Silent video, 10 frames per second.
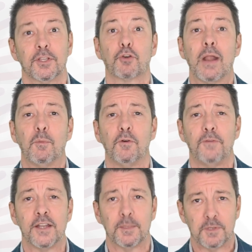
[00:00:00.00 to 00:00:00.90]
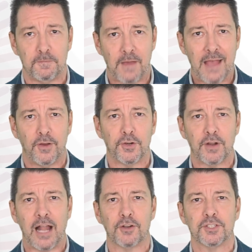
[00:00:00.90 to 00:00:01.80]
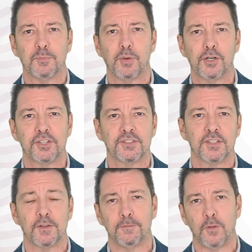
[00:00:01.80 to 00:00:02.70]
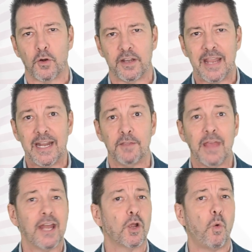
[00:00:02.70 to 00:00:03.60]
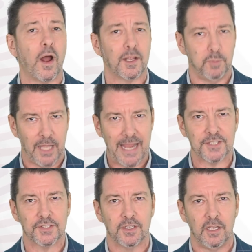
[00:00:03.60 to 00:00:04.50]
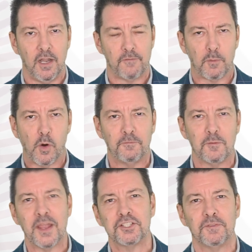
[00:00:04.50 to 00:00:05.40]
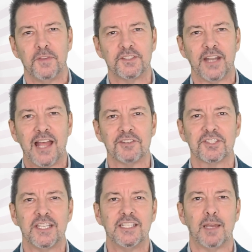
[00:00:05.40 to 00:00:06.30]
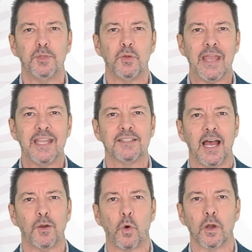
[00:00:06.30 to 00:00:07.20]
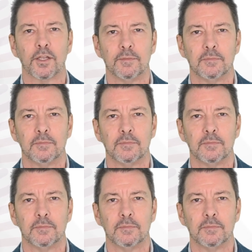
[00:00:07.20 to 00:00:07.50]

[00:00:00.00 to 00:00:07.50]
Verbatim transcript: The grant will fund up to $500 in purchases of Florida native and aquatic plants. For more information, visit lcwa.org.